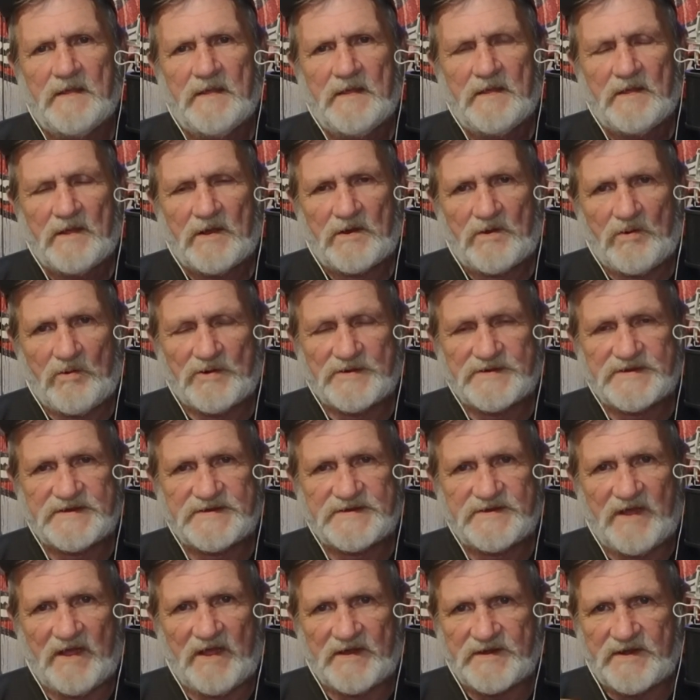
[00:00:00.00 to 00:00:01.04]
Of course, it's
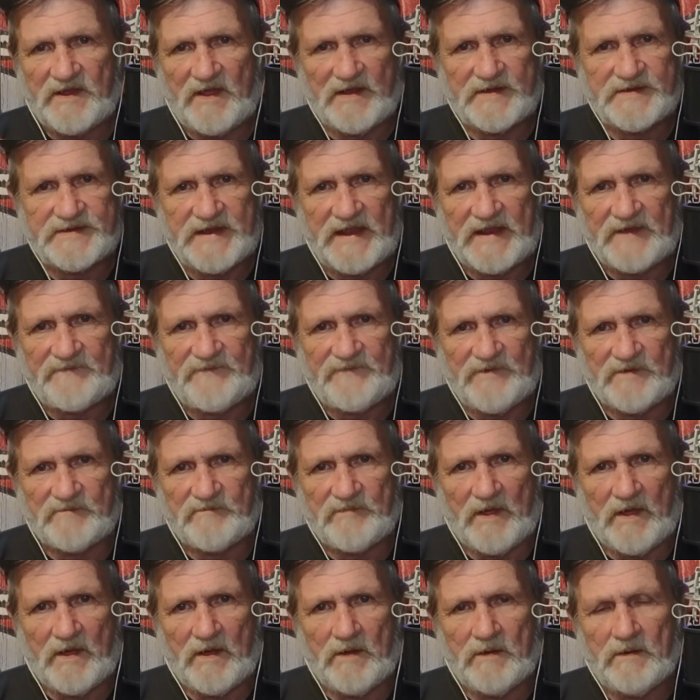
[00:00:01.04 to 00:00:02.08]
non-contact
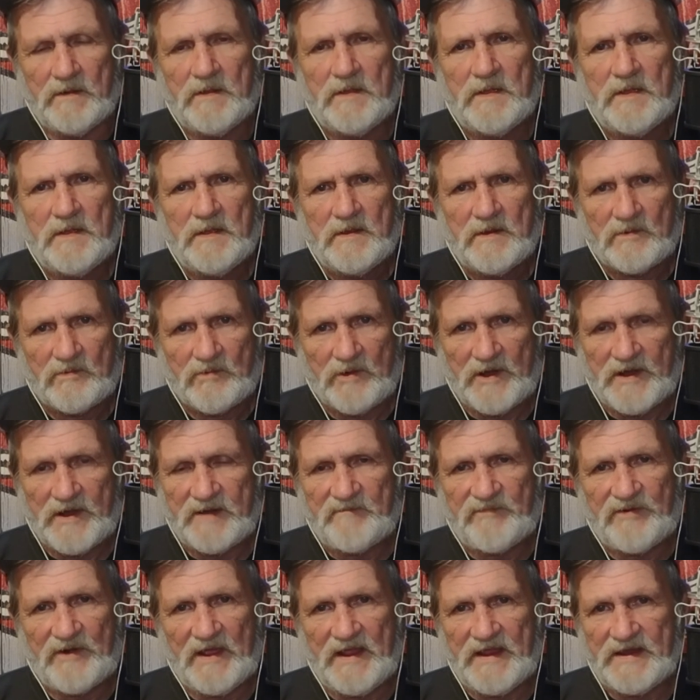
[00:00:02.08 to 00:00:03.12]
football, running
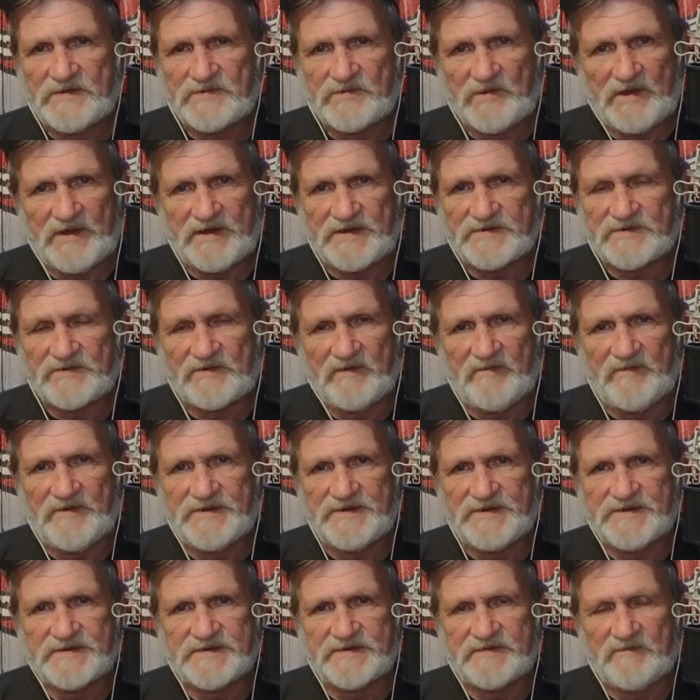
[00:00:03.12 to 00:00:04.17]
plays, running
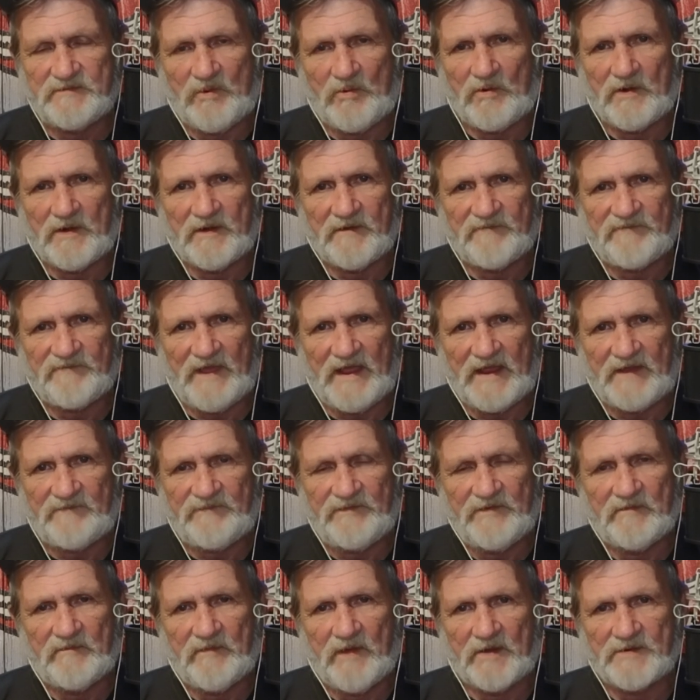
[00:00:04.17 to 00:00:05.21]
scrimmages, more on a flag
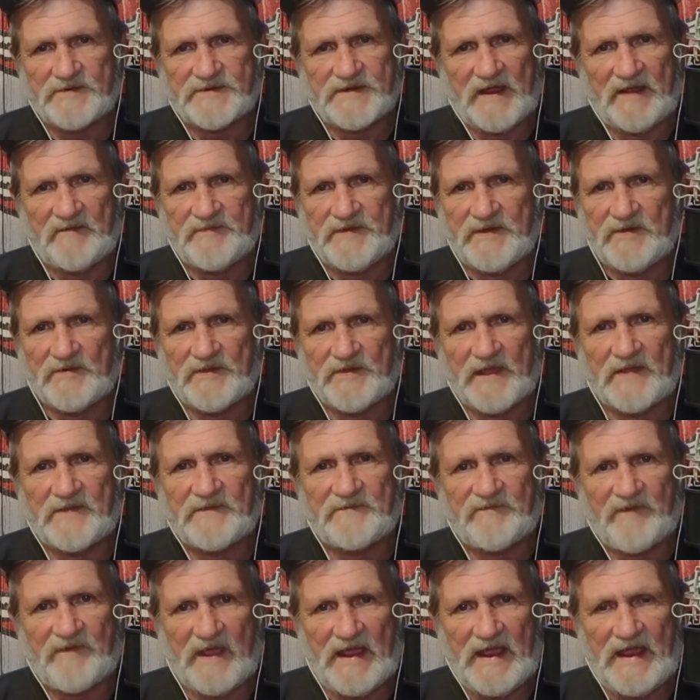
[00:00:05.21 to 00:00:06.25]
football type deal without the
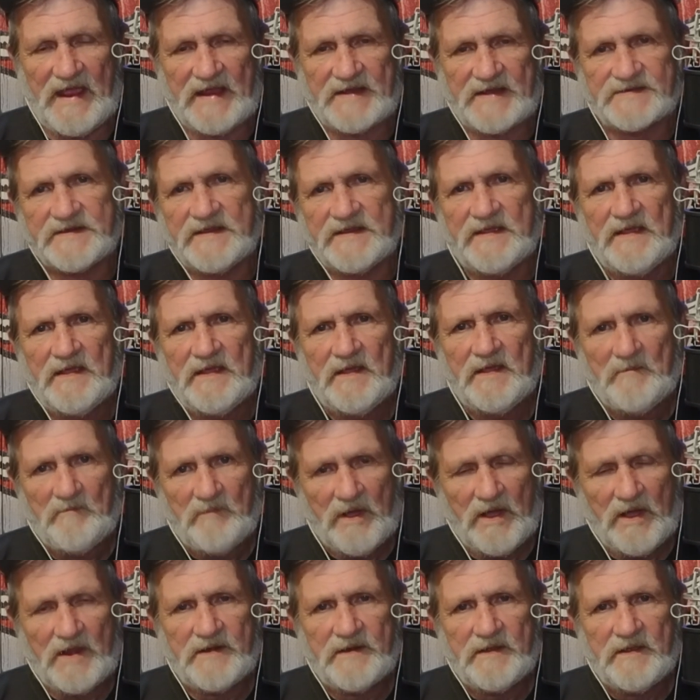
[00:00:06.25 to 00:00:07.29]
flags.
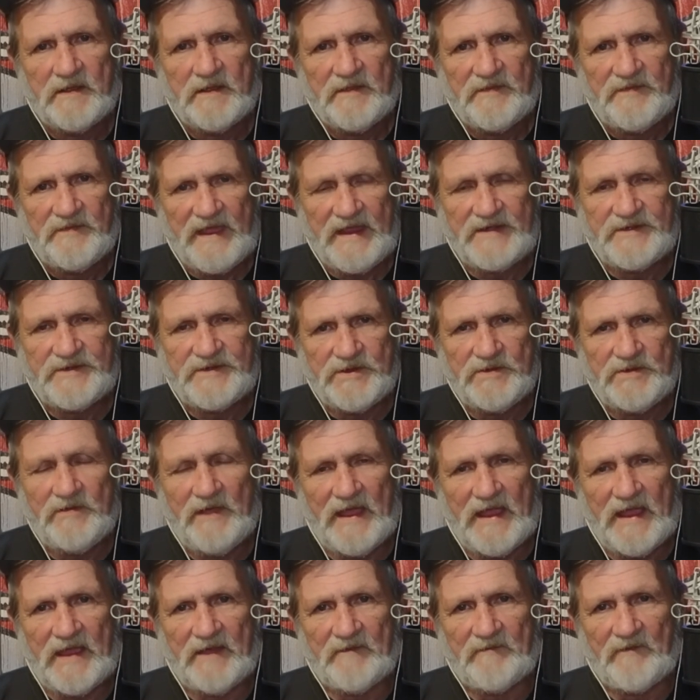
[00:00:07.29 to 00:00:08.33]
But they do
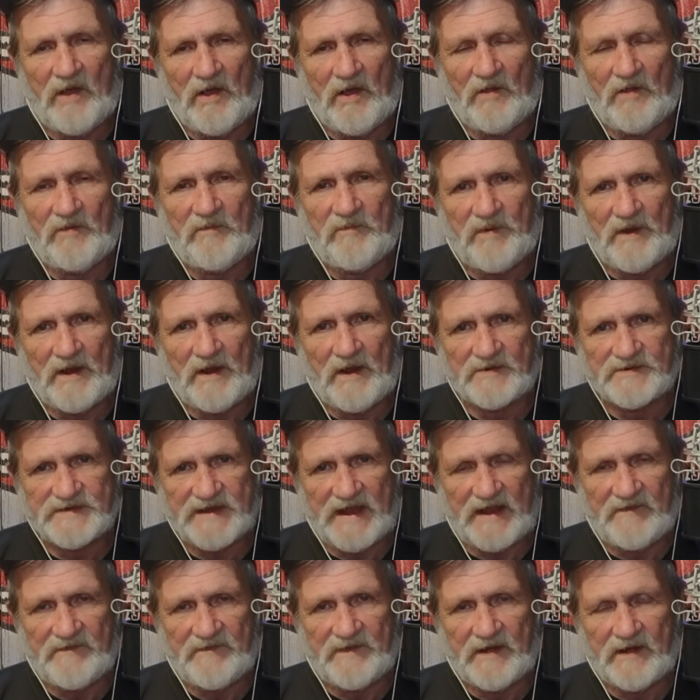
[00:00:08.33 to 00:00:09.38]
have all the players
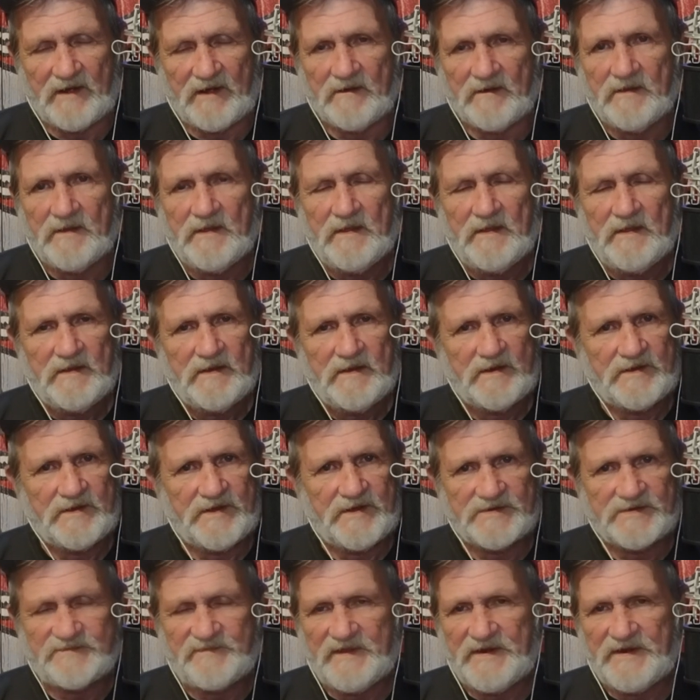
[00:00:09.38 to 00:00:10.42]
out there, and
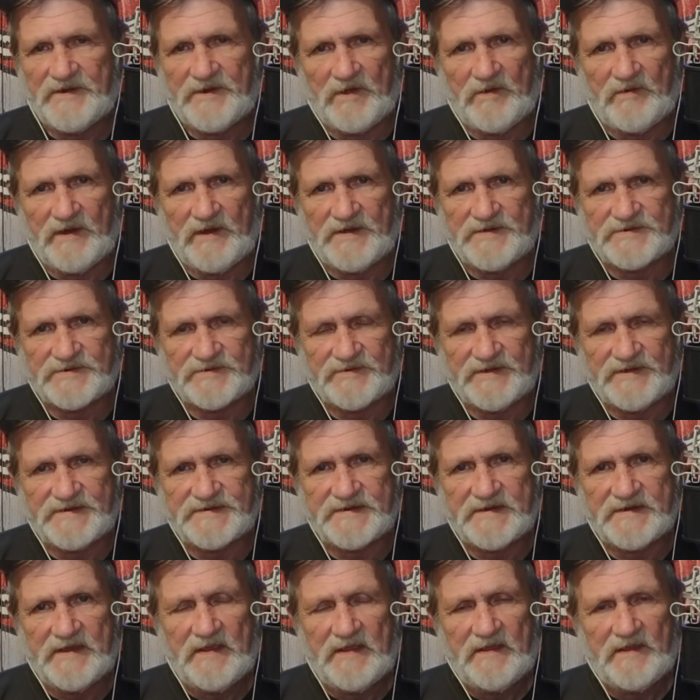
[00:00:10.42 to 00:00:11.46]
there's been no injuries.
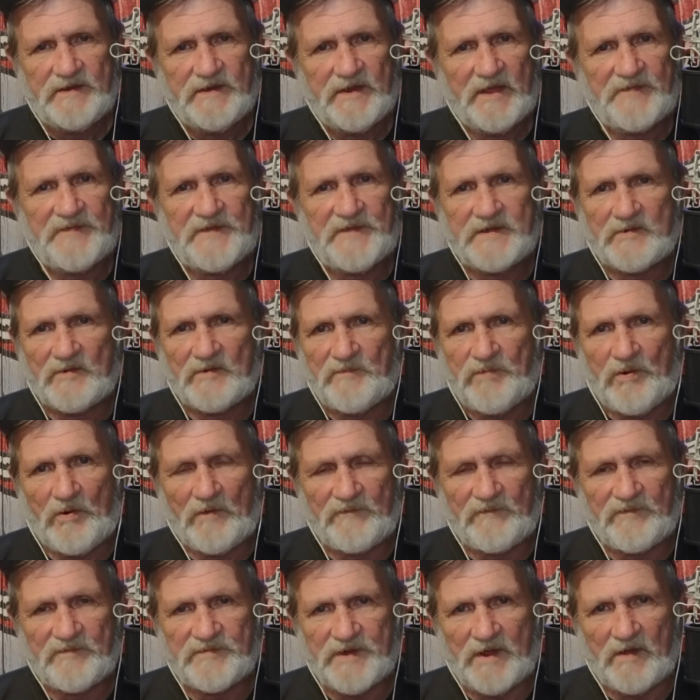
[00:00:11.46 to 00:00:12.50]
Nothing to report
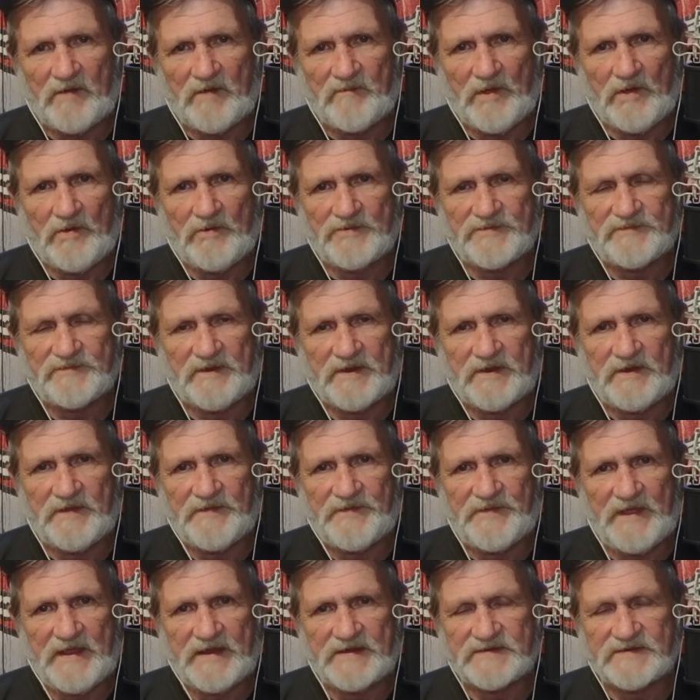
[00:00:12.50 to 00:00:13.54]
from Todd Bowles, but good
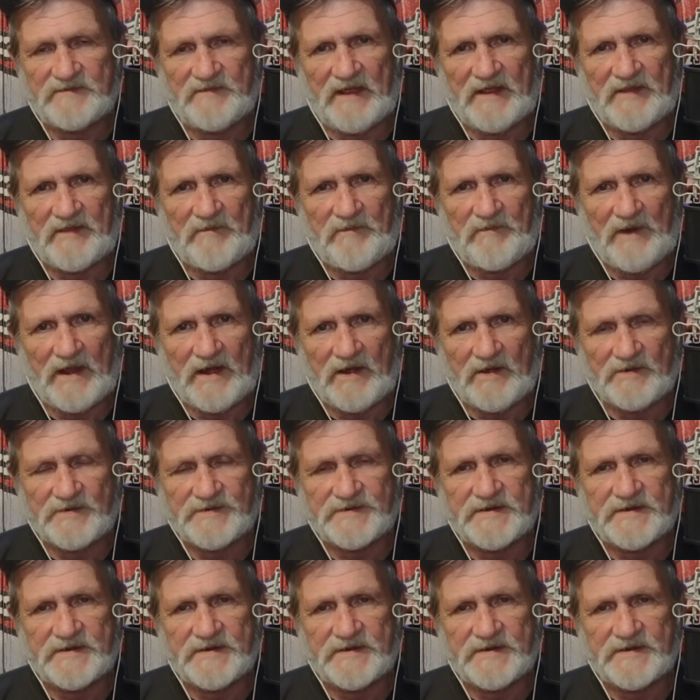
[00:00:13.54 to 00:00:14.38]
things about the players.